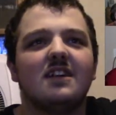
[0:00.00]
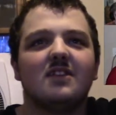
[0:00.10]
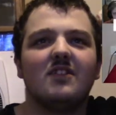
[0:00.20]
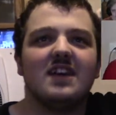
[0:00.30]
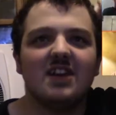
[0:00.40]

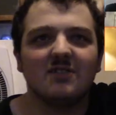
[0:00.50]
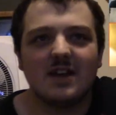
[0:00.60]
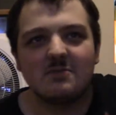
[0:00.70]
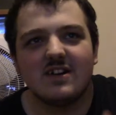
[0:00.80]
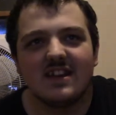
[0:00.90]
Wait, you're
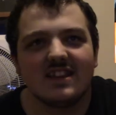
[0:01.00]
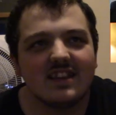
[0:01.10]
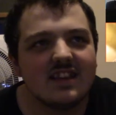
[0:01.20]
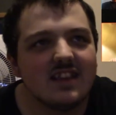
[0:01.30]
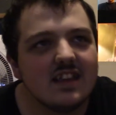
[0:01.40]
right, what?
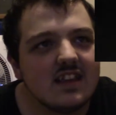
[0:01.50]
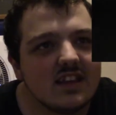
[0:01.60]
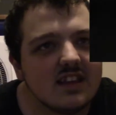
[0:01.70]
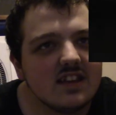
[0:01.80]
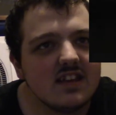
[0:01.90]

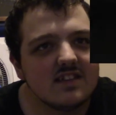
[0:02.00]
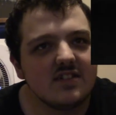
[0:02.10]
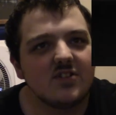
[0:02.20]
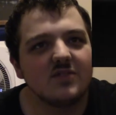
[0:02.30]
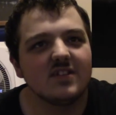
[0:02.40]
Is it
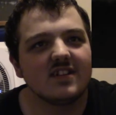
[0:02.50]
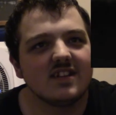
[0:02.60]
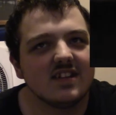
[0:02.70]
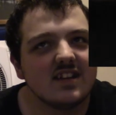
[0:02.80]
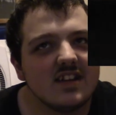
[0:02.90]
over?
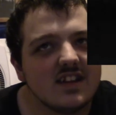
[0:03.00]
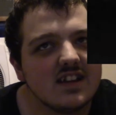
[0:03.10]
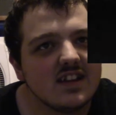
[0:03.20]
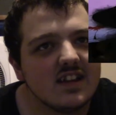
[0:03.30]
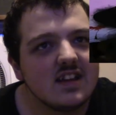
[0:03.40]

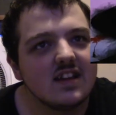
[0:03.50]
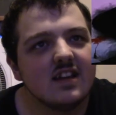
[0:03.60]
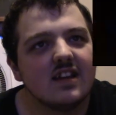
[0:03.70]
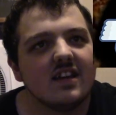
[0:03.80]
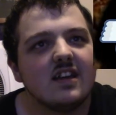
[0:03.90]

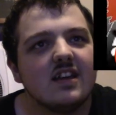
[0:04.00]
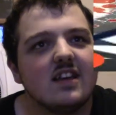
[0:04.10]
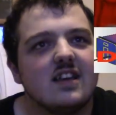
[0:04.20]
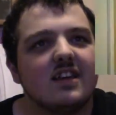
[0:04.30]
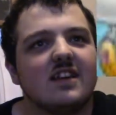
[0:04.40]

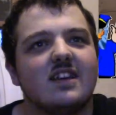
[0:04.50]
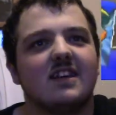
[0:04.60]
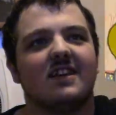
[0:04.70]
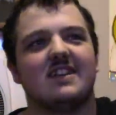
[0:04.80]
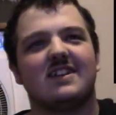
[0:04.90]

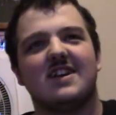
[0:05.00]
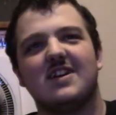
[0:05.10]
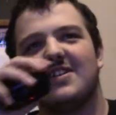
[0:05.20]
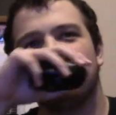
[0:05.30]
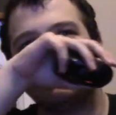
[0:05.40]
Oh